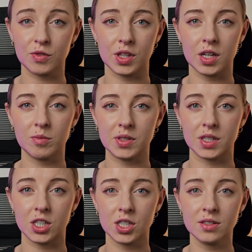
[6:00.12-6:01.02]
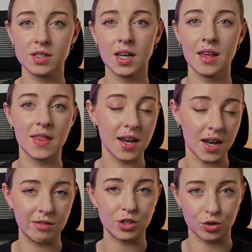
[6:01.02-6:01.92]
for therapy sessions that
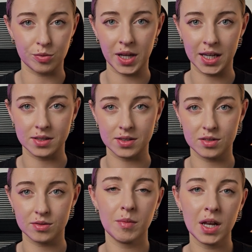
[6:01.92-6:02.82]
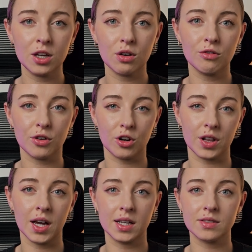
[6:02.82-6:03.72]
never took place. Many of her
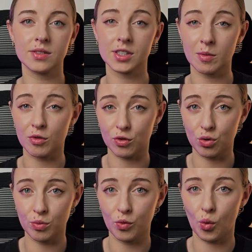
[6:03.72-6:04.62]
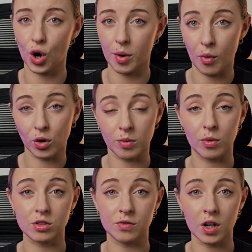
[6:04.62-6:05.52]
clients, some of whom were among the
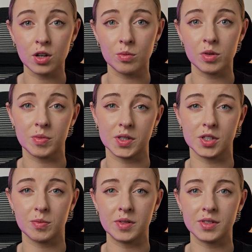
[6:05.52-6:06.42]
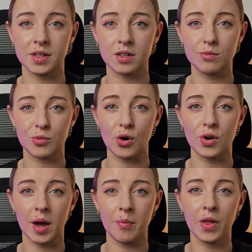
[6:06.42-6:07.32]
most vulnerable participants in the
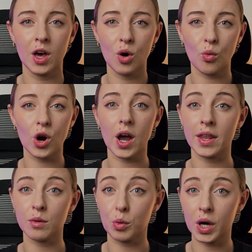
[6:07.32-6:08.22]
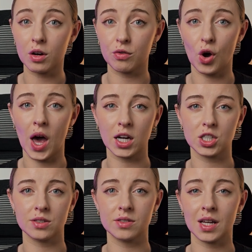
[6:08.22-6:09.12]
program, were unaware of her
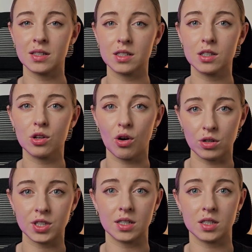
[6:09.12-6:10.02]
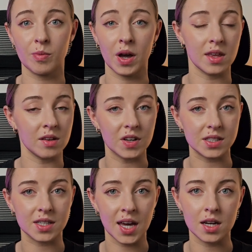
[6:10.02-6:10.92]
actions until contacted by the
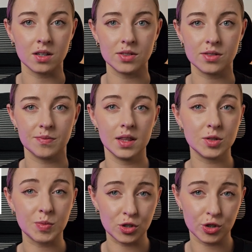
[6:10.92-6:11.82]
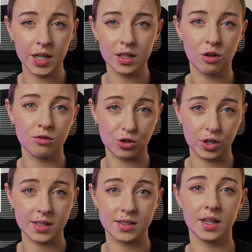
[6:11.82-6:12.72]
investigators. This betrayal of
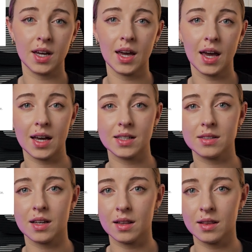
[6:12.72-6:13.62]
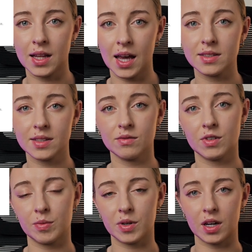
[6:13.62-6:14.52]
trust has lasting
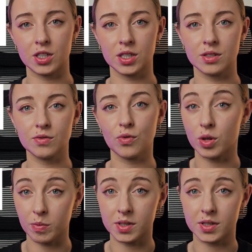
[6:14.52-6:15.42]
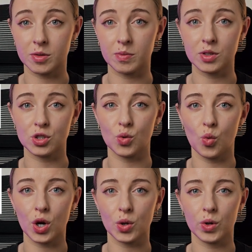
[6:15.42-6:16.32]
repercussions for the participants she
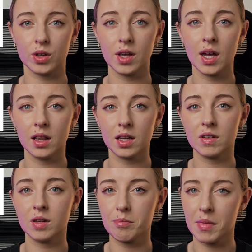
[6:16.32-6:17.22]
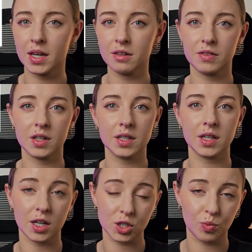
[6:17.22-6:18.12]
worked with, leaving many feeling
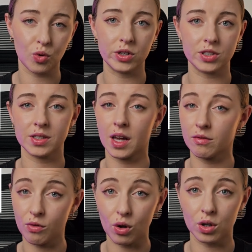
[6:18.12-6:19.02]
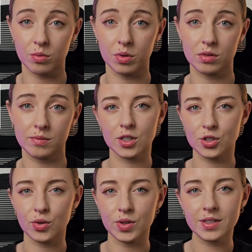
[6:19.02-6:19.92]
exploited and vulnerable.
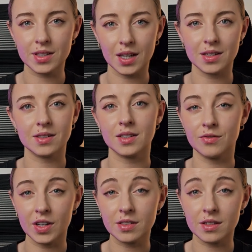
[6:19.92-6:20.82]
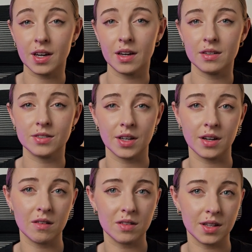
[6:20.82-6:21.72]
So in this case, the investigators
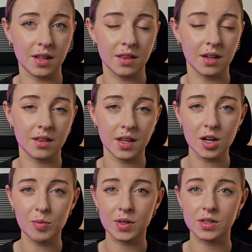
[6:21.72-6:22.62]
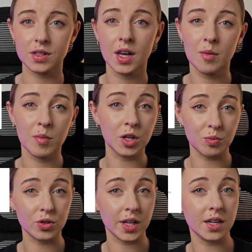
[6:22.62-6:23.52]
uncovered that the therapist
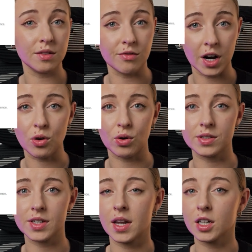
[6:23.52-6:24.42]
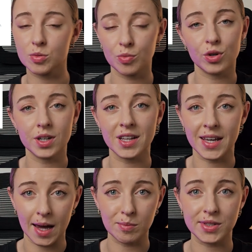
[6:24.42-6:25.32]
manipulated records and exploited
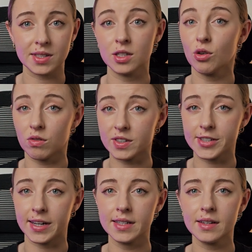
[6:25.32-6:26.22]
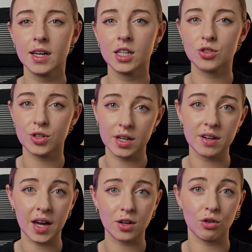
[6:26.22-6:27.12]
gaps in oversight to
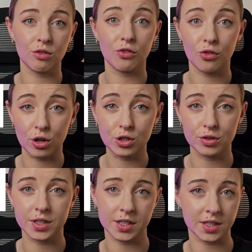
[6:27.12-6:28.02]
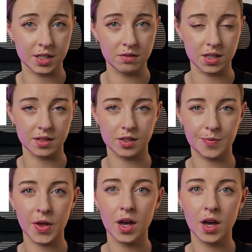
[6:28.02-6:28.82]
carry out her fraudulent activities.